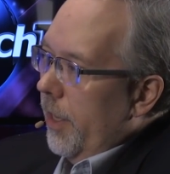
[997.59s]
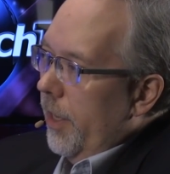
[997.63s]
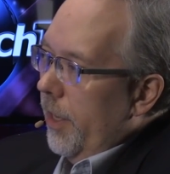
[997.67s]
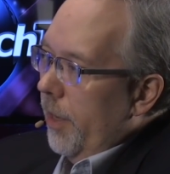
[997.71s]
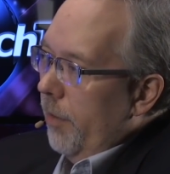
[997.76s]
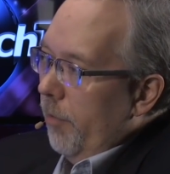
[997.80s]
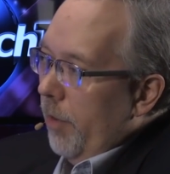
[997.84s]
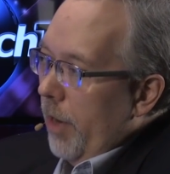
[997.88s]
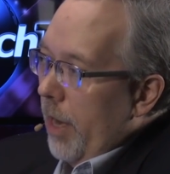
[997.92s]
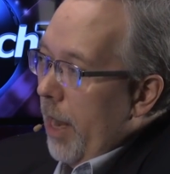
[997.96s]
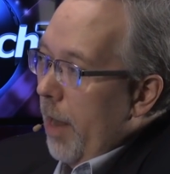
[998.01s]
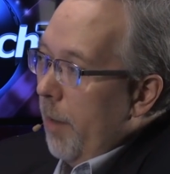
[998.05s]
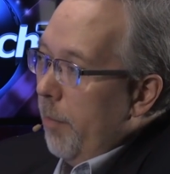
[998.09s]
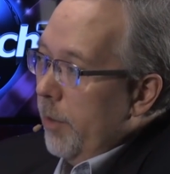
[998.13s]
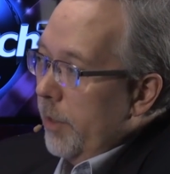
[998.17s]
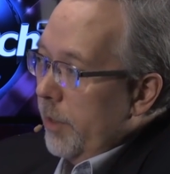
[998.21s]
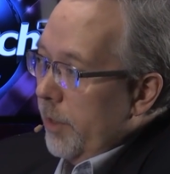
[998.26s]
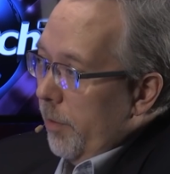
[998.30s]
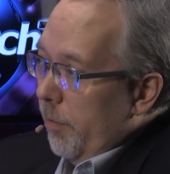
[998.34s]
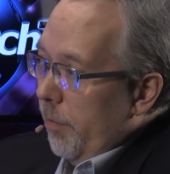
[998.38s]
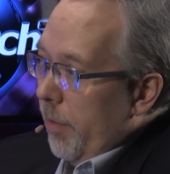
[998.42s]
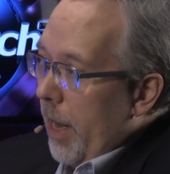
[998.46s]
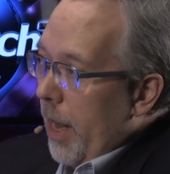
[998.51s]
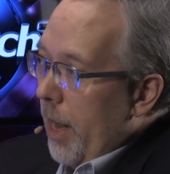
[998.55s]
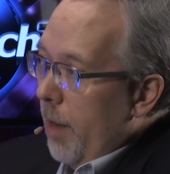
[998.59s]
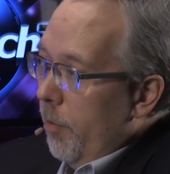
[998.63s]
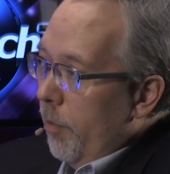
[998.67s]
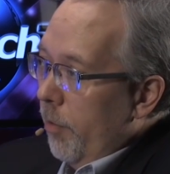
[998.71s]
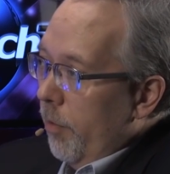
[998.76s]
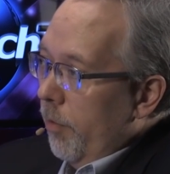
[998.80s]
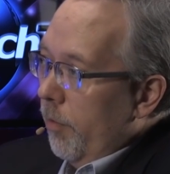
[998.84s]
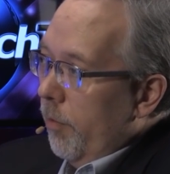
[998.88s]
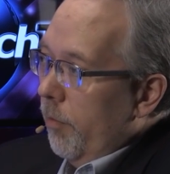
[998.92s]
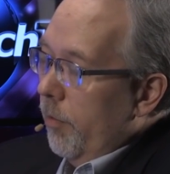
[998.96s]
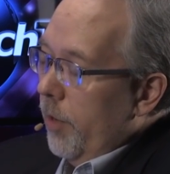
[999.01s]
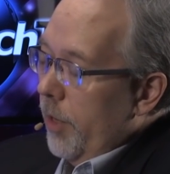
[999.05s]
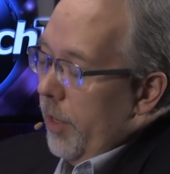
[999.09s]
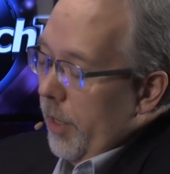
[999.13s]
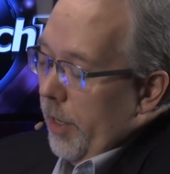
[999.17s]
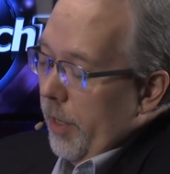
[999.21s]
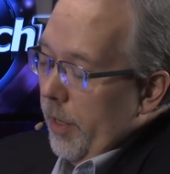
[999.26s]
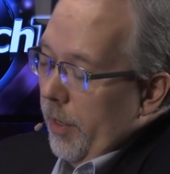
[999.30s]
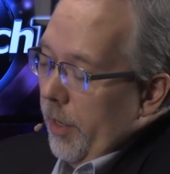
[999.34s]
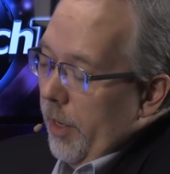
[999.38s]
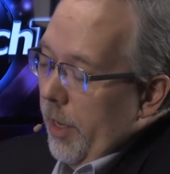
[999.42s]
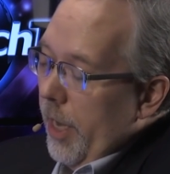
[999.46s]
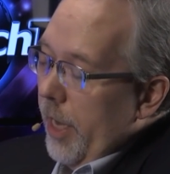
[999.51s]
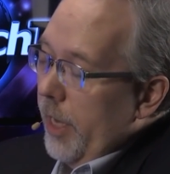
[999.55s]
and then what happens at Babel,
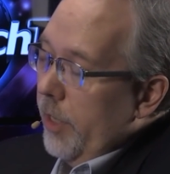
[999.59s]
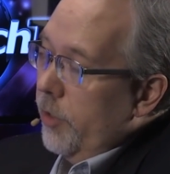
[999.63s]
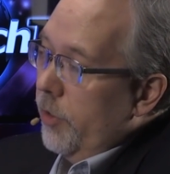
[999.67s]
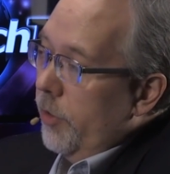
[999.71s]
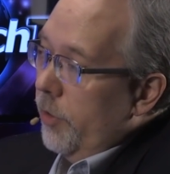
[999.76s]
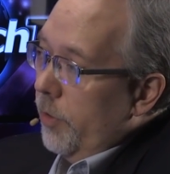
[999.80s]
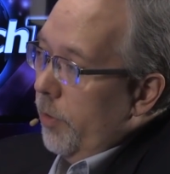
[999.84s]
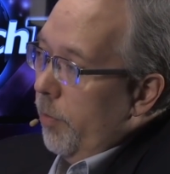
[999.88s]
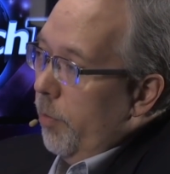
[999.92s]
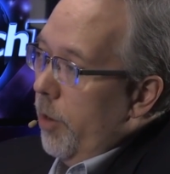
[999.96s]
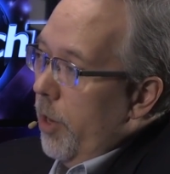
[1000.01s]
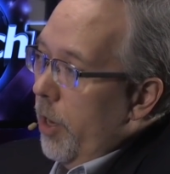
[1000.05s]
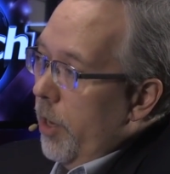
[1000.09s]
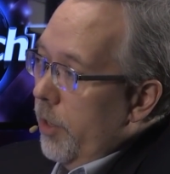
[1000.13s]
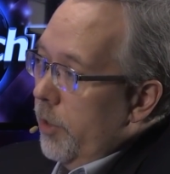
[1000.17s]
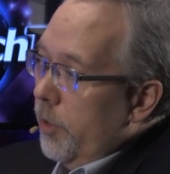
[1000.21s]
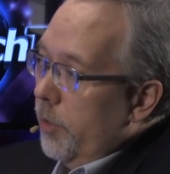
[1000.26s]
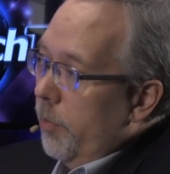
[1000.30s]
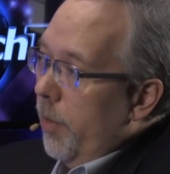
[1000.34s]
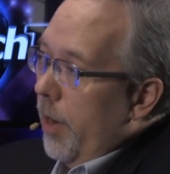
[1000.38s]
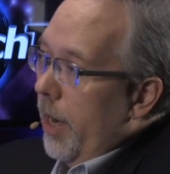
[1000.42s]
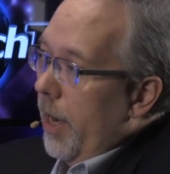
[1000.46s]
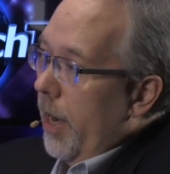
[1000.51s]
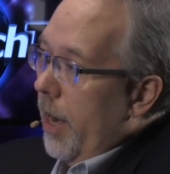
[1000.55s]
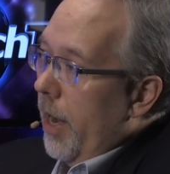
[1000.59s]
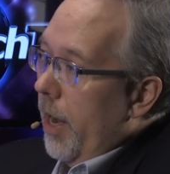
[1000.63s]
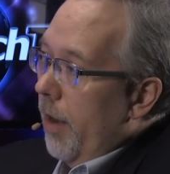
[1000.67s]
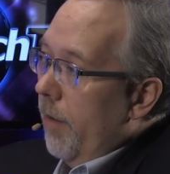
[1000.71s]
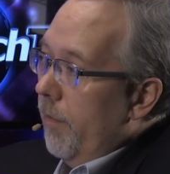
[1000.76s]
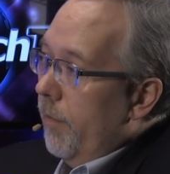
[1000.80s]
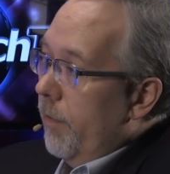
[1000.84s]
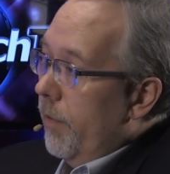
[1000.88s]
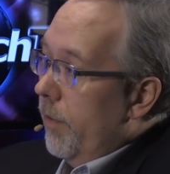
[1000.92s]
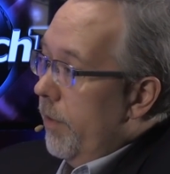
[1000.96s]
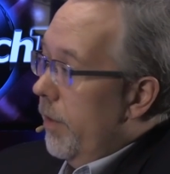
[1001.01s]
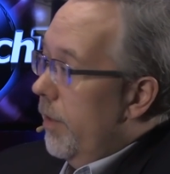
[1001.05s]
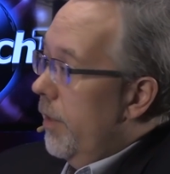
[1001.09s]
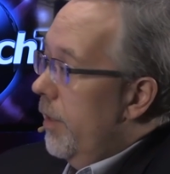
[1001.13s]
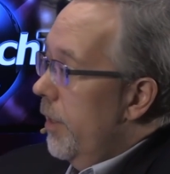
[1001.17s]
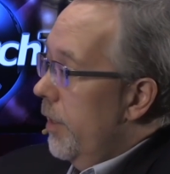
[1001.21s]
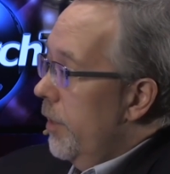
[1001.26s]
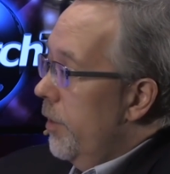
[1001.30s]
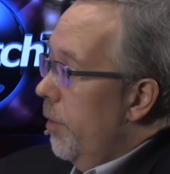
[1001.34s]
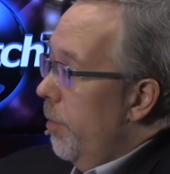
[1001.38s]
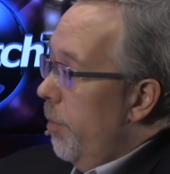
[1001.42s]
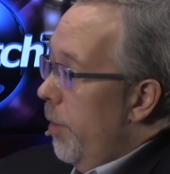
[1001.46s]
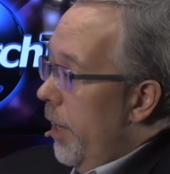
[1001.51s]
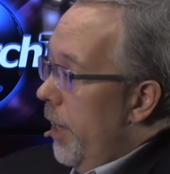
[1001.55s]
when the nations are punished by God for
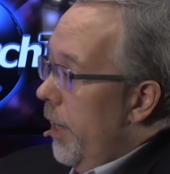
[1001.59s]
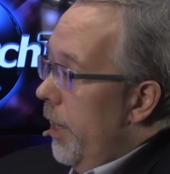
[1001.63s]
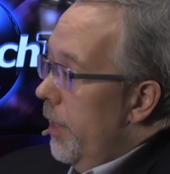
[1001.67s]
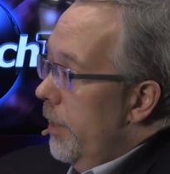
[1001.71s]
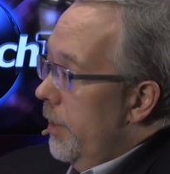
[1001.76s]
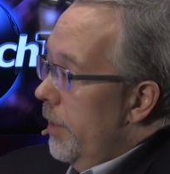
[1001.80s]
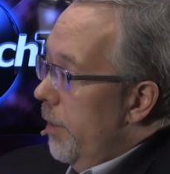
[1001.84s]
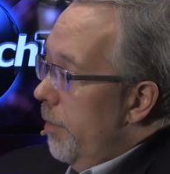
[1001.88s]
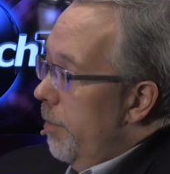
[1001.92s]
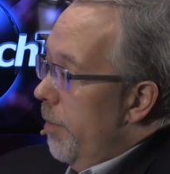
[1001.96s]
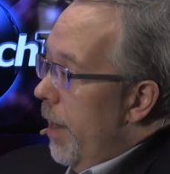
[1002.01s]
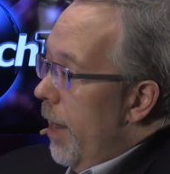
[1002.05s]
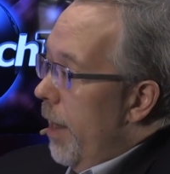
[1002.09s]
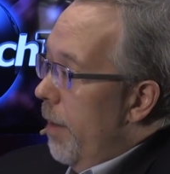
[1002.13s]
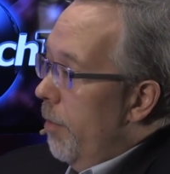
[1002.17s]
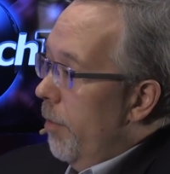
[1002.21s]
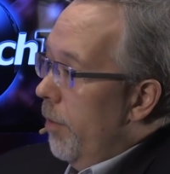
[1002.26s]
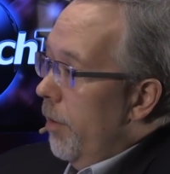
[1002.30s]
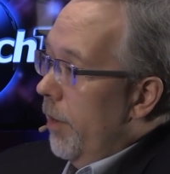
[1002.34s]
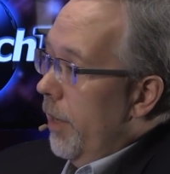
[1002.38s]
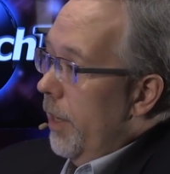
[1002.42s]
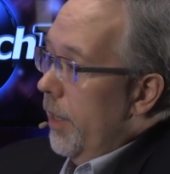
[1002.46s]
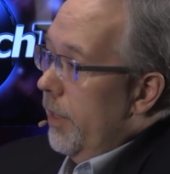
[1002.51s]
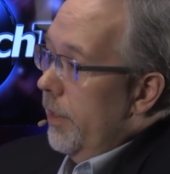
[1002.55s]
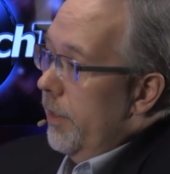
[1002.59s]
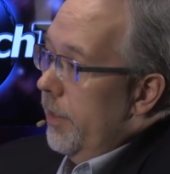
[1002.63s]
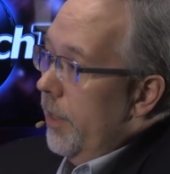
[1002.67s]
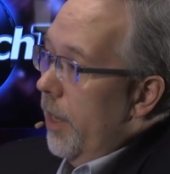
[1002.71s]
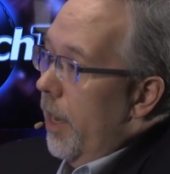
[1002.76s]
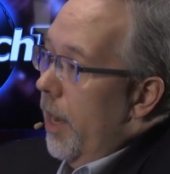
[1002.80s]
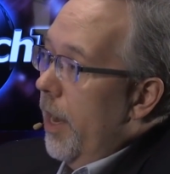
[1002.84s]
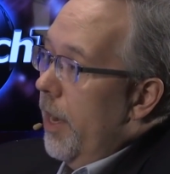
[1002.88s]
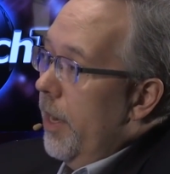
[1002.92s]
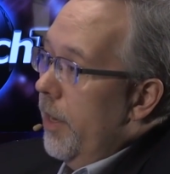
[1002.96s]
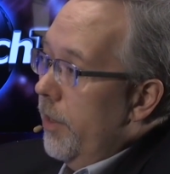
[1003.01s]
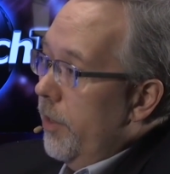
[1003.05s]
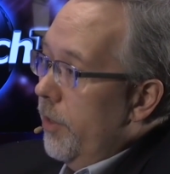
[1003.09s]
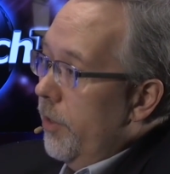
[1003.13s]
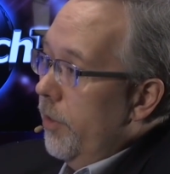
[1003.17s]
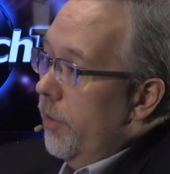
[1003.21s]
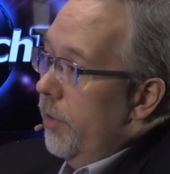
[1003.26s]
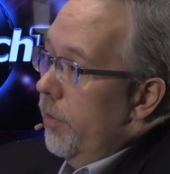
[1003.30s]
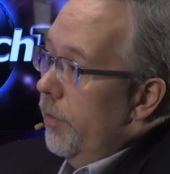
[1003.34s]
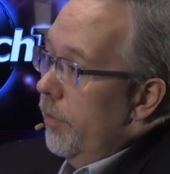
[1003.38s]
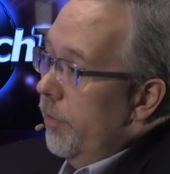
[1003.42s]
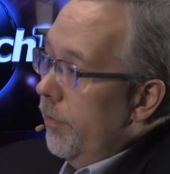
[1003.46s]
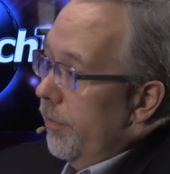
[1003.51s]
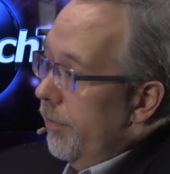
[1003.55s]
disobedience at Babel and assigned
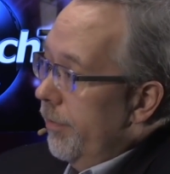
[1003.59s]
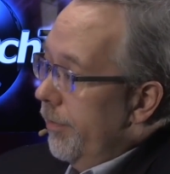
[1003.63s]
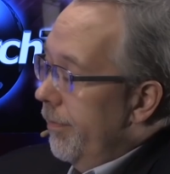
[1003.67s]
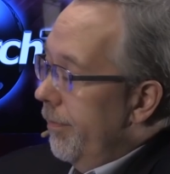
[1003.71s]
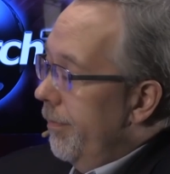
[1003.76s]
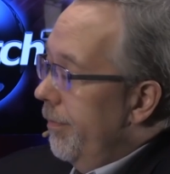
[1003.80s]
to,